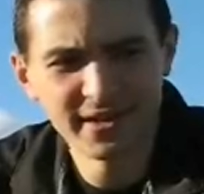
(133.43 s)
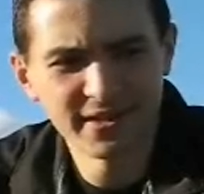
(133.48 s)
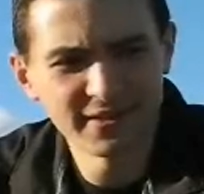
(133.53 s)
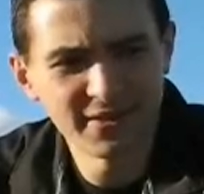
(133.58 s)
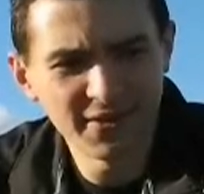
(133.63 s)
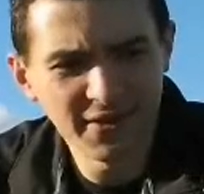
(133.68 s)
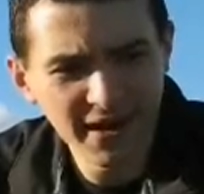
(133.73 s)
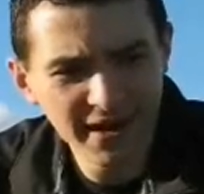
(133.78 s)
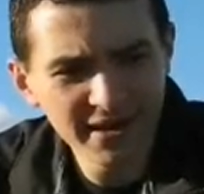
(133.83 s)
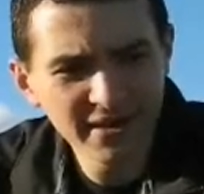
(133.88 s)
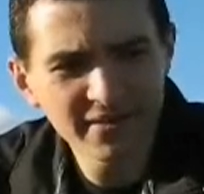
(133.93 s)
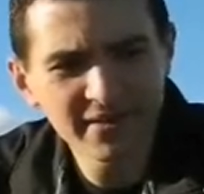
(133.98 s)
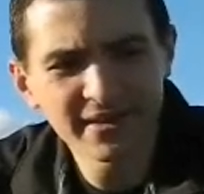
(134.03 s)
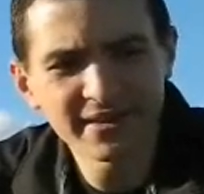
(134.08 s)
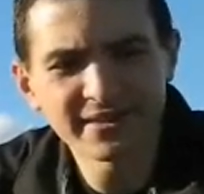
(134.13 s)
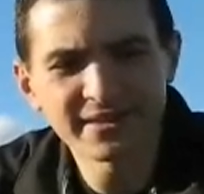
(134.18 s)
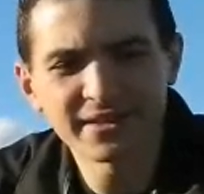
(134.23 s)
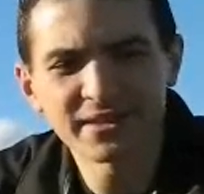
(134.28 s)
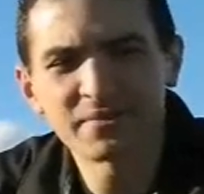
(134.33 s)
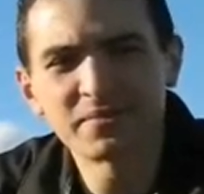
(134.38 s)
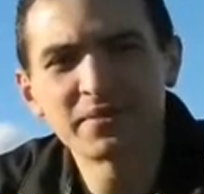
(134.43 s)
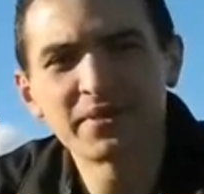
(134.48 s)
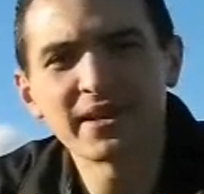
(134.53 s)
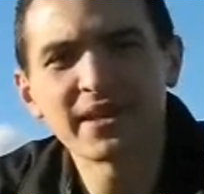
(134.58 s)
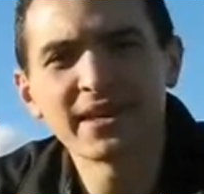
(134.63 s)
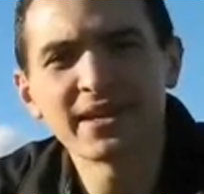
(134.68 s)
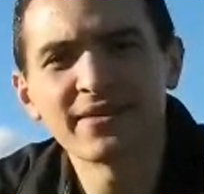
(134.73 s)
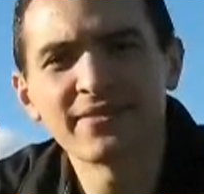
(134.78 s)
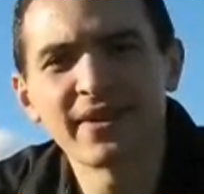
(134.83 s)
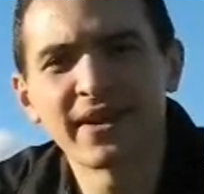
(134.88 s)
Is there any reason to
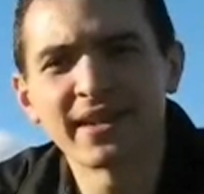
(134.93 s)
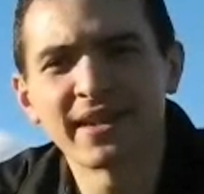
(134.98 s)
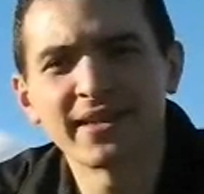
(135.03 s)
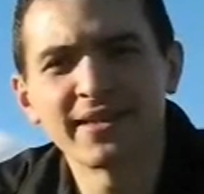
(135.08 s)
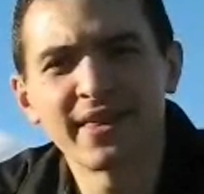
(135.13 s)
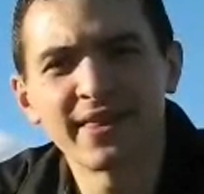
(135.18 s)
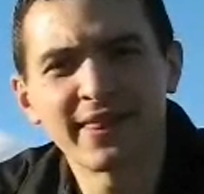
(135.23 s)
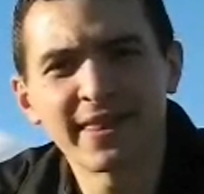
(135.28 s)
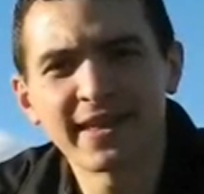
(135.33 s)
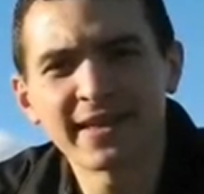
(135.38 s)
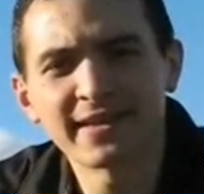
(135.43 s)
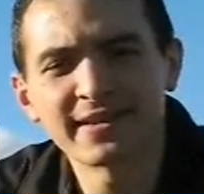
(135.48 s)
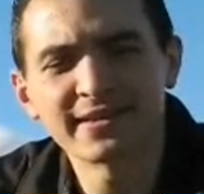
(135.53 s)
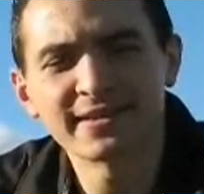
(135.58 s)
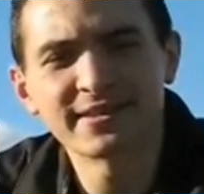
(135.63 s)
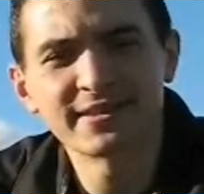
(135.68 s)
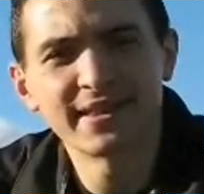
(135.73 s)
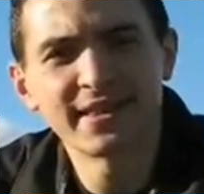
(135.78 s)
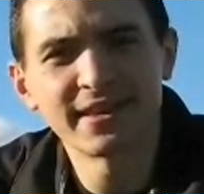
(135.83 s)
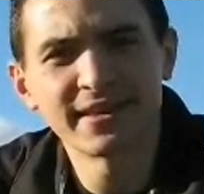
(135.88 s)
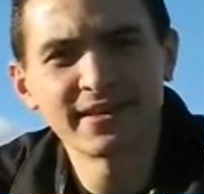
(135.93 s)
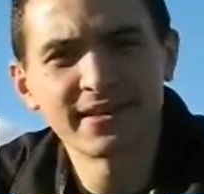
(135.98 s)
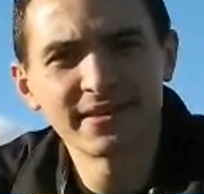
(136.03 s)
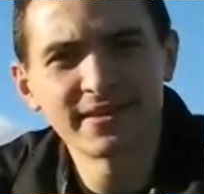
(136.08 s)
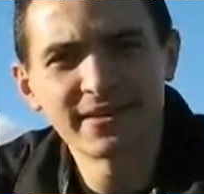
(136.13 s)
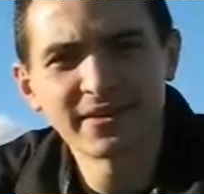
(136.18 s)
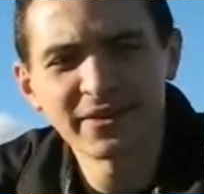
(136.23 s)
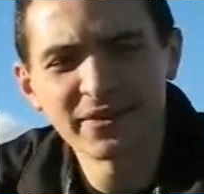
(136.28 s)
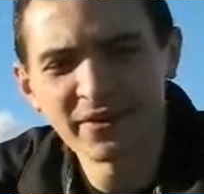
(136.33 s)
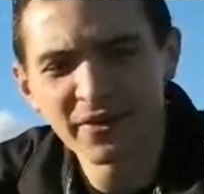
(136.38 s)
believe any of the things that
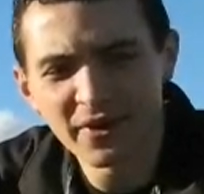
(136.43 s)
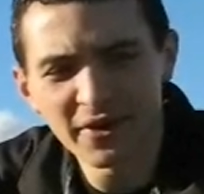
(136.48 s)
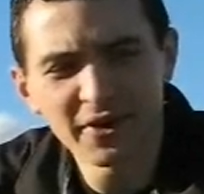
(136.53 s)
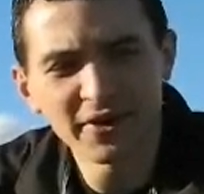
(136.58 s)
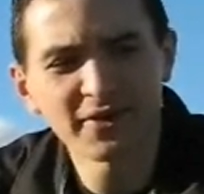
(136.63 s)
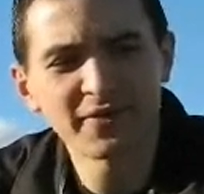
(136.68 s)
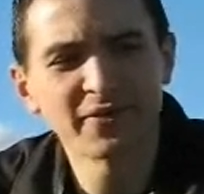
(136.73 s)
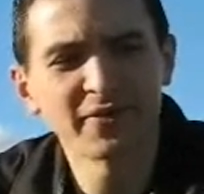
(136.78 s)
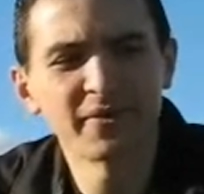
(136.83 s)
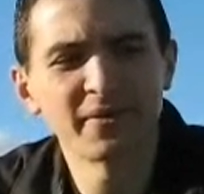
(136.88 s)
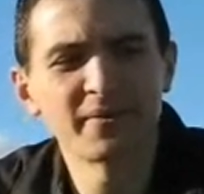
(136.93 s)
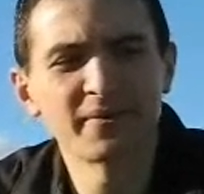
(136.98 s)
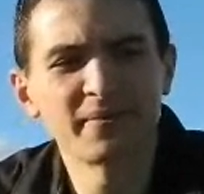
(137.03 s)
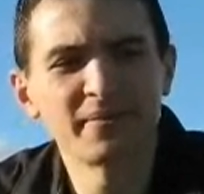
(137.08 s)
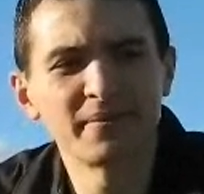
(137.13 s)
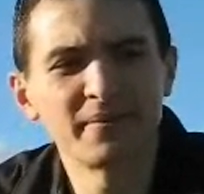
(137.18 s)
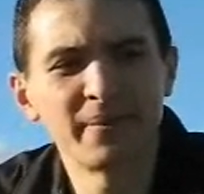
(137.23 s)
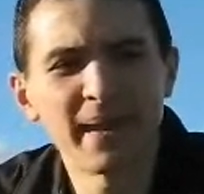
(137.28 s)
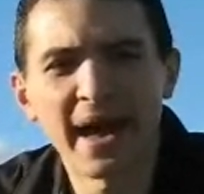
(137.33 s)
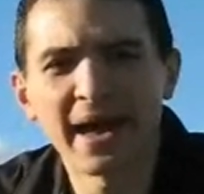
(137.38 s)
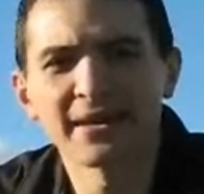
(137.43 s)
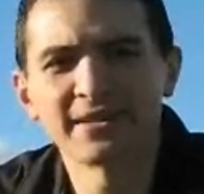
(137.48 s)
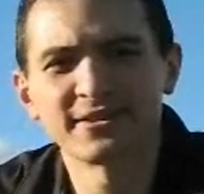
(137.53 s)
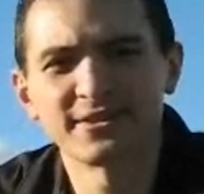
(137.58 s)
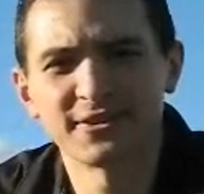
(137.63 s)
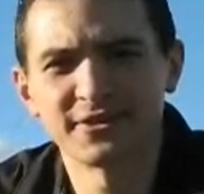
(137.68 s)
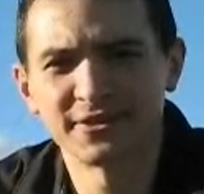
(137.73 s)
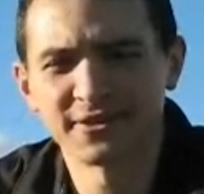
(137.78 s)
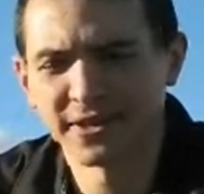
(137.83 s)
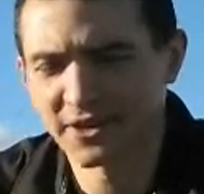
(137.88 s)
you've heard from
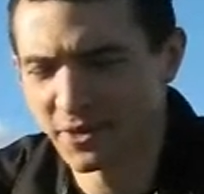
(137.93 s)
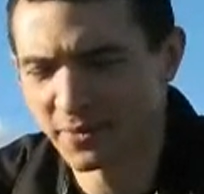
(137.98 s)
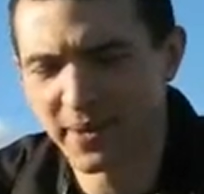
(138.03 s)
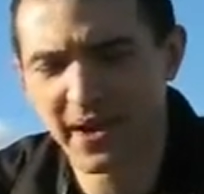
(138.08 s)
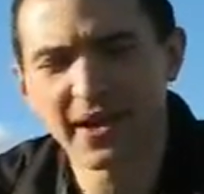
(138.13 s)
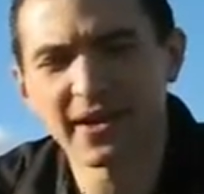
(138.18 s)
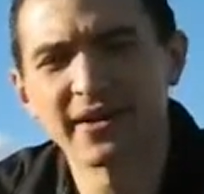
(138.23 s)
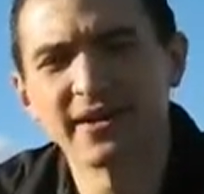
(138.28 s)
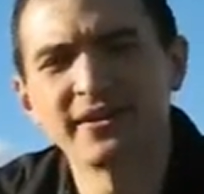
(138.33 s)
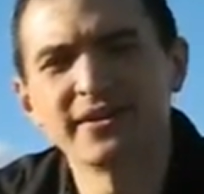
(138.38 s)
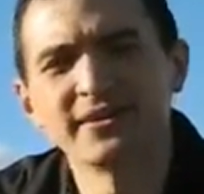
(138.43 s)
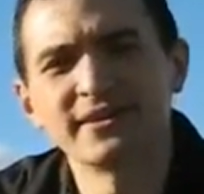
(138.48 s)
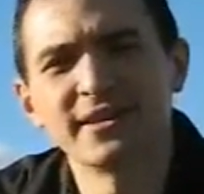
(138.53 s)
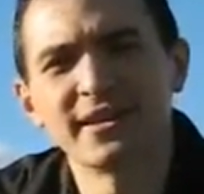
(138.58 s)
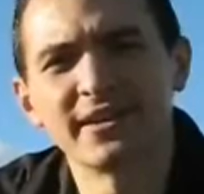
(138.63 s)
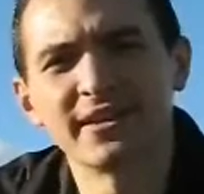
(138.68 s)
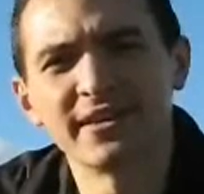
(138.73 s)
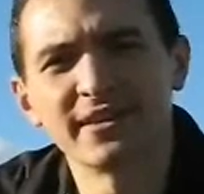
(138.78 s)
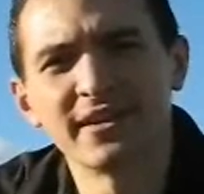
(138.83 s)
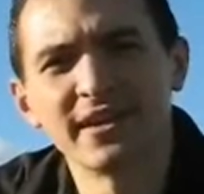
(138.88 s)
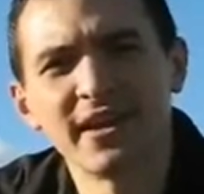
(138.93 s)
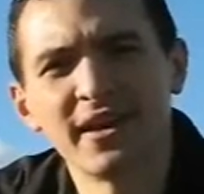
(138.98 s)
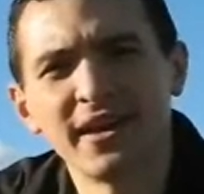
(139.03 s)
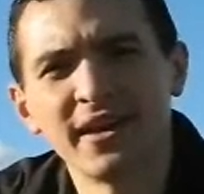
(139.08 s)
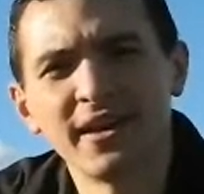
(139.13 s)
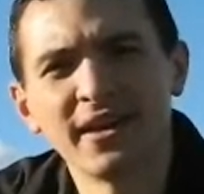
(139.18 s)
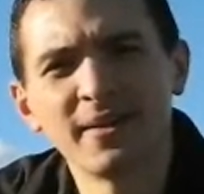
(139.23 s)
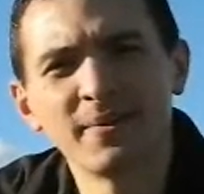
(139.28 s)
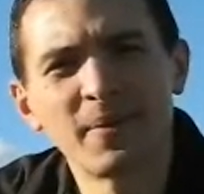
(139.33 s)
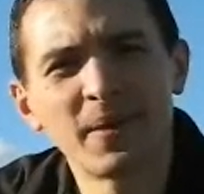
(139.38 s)
pastors and your parents and
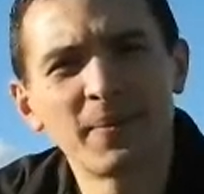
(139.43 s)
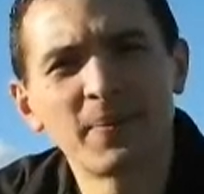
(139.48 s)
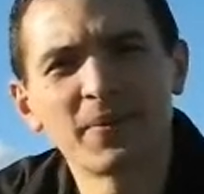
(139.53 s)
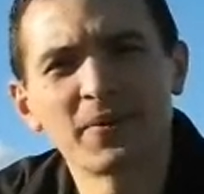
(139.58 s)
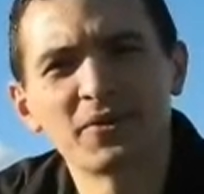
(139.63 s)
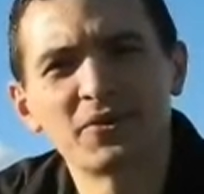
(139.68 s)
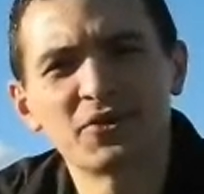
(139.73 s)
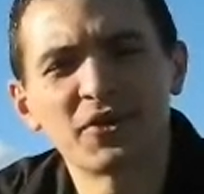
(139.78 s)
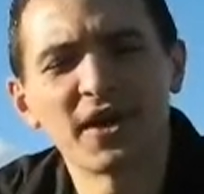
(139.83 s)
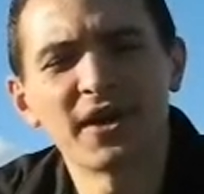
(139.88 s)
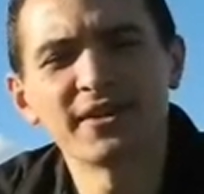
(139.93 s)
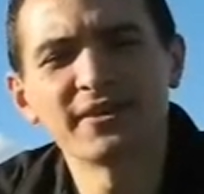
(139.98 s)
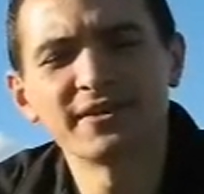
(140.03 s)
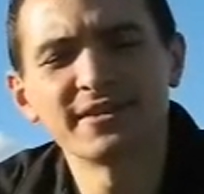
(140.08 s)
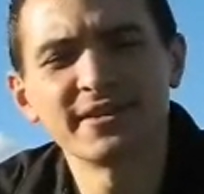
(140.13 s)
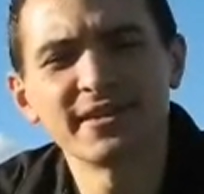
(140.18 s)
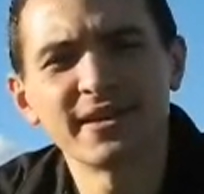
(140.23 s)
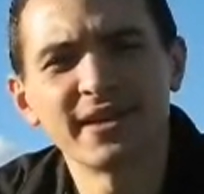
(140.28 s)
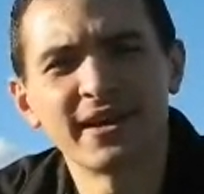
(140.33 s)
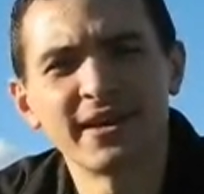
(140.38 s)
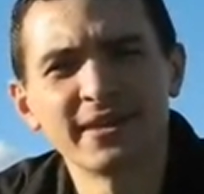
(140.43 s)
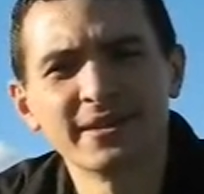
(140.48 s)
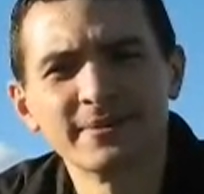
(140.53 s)
people you trust?